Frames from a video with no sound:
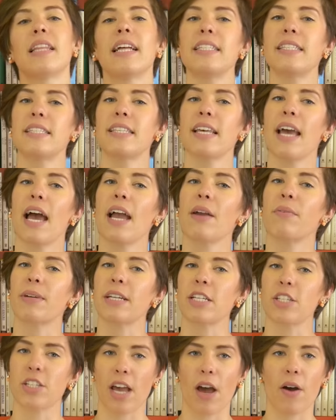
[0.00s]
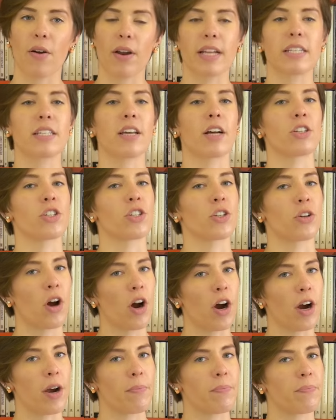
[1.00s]
Let's say I reach out and touch your
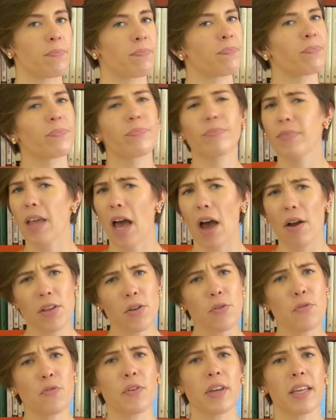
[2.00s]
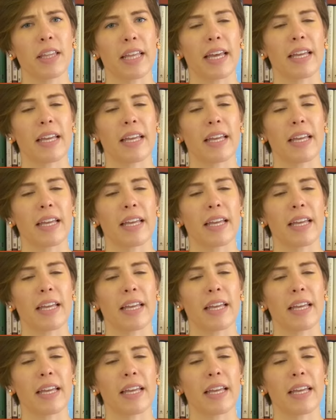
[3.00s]
arm. How do you feel